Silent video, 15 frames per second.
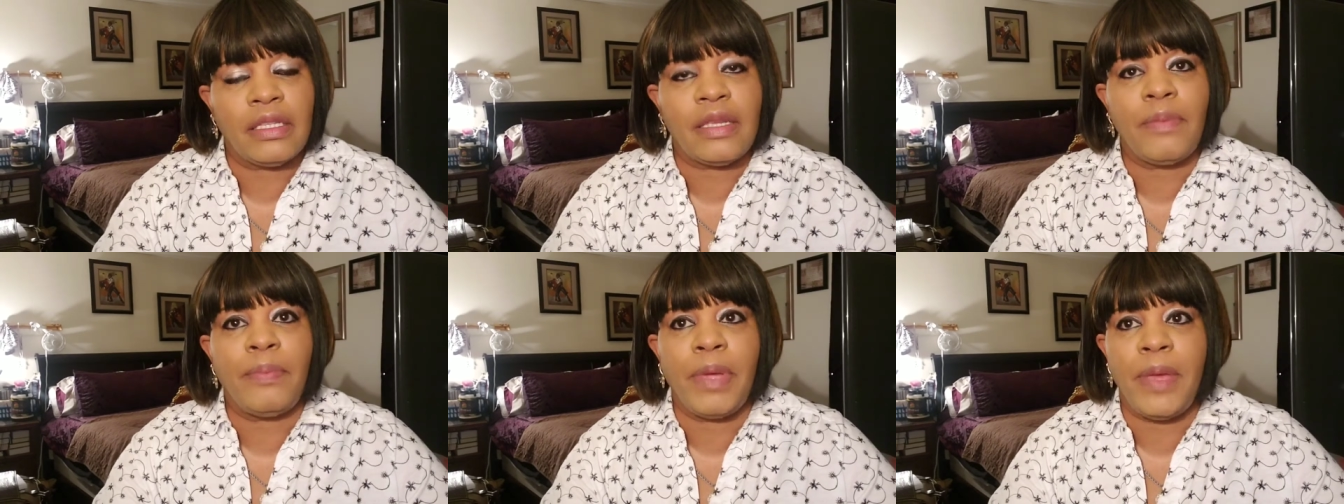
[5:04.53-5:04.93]

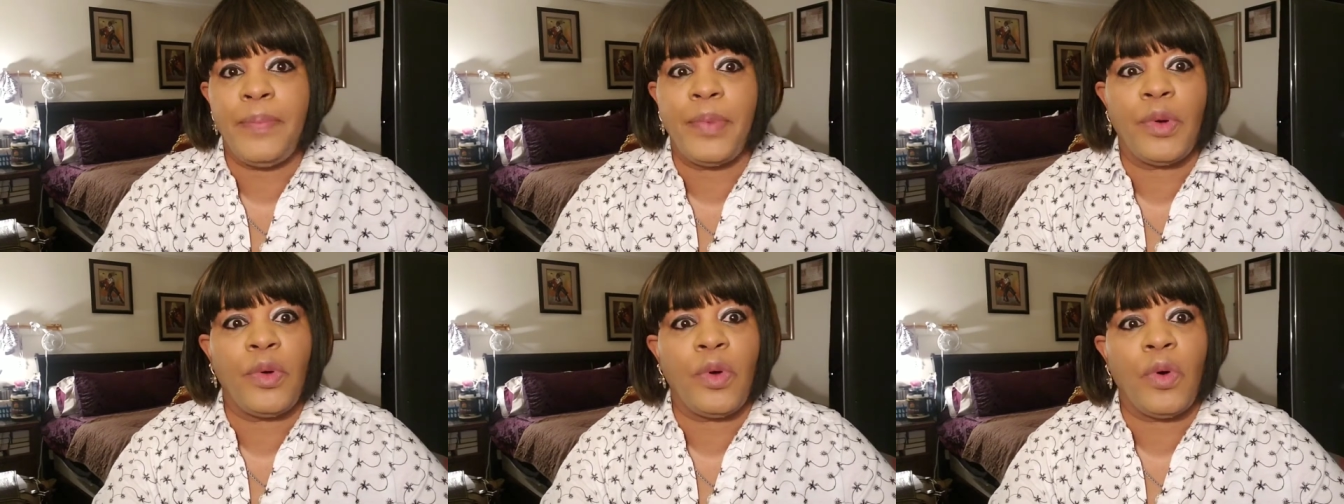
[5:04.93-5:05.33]
some
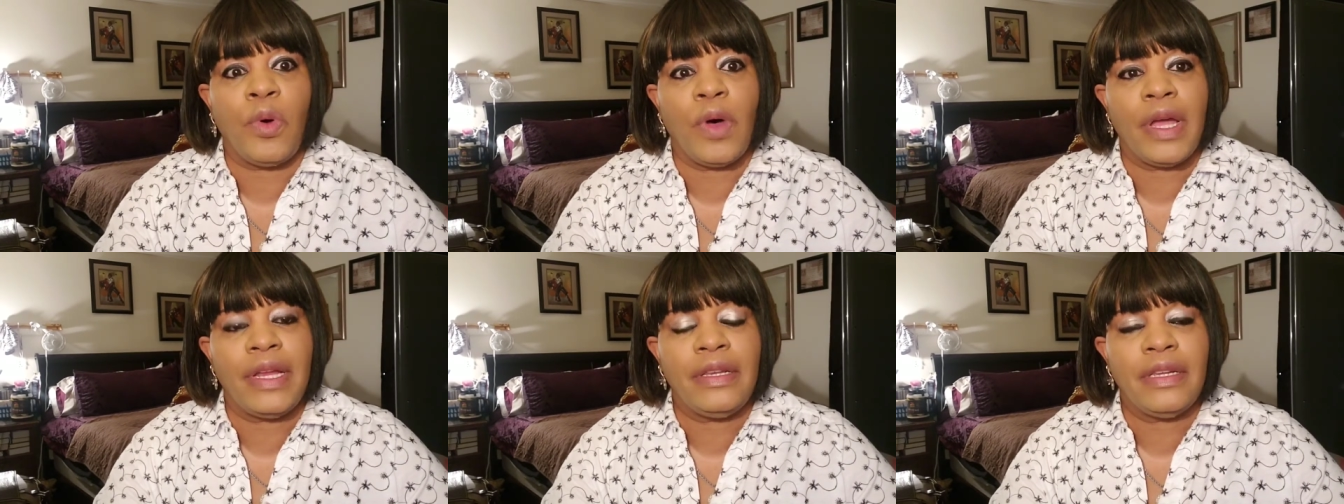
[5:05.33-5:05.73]
people
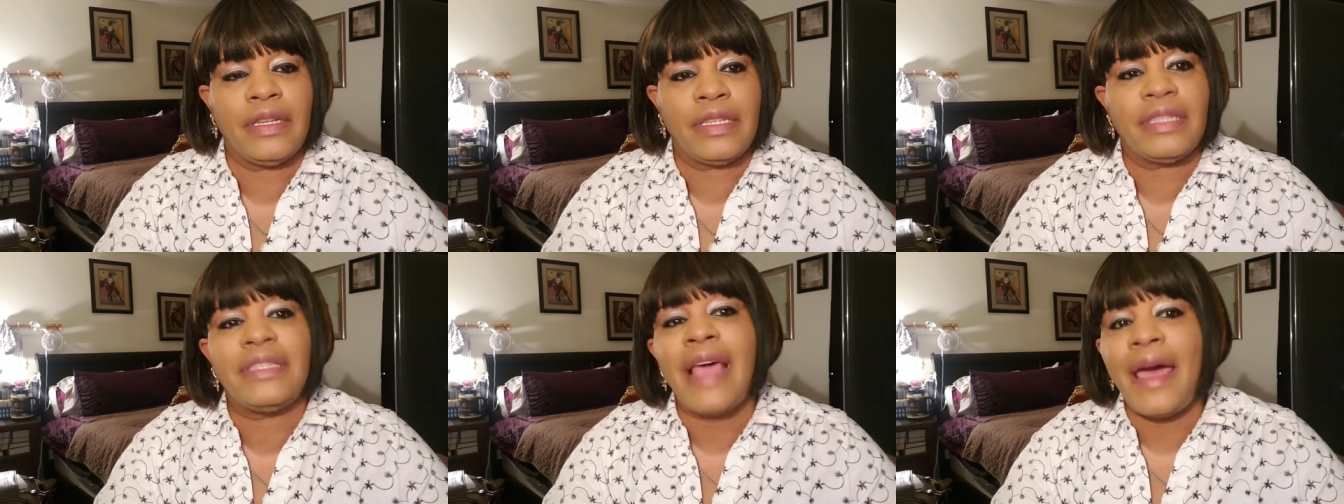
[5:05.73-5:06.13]
on
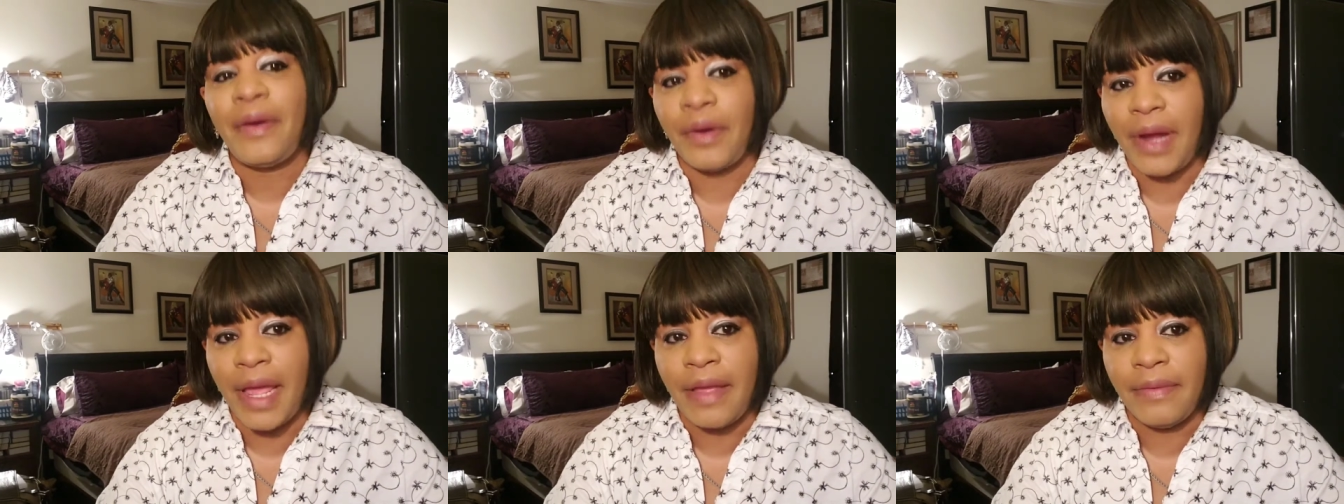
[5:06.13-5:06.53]

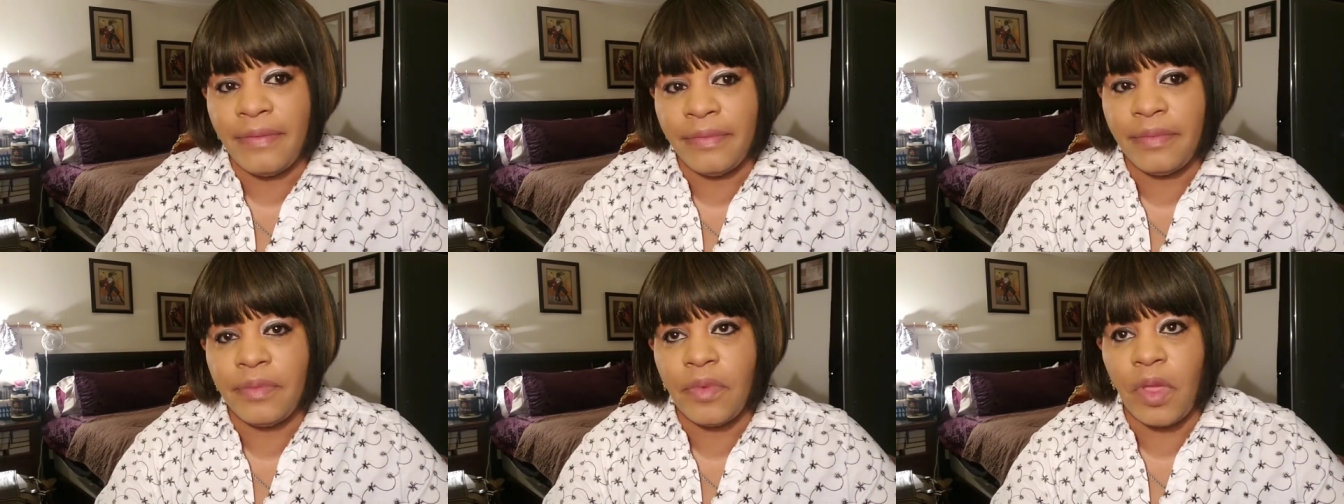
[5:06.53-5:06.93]
Saturday.
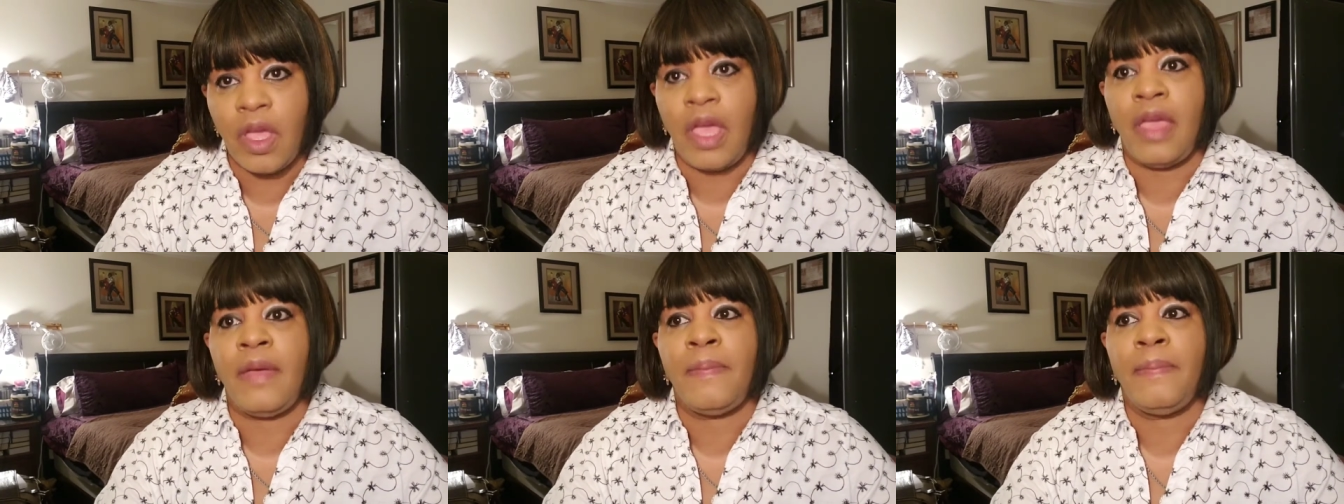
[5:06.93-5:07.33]

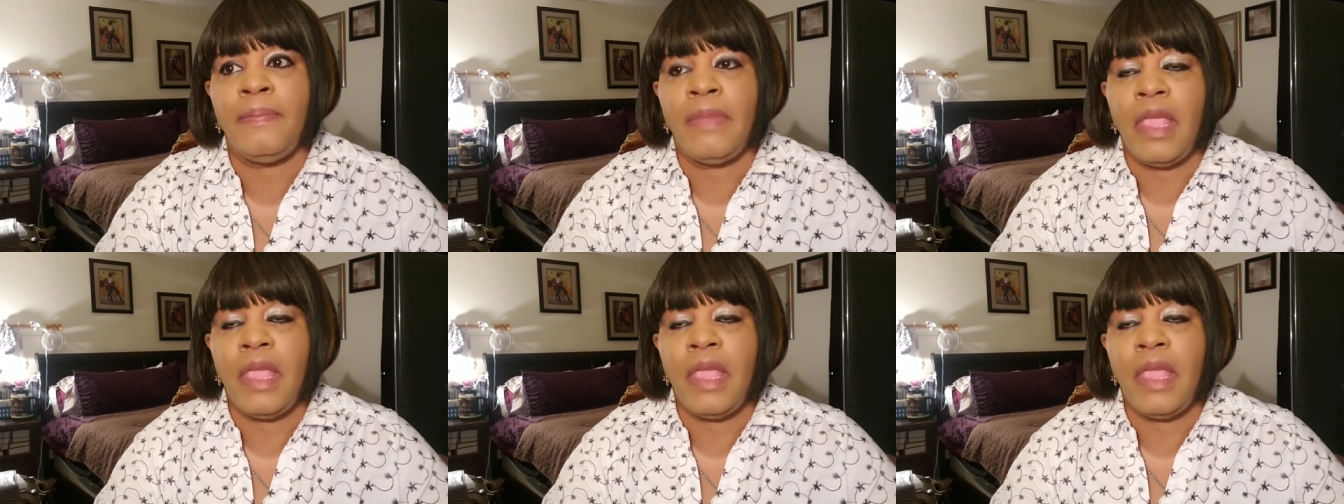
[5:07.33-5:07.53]
Okay.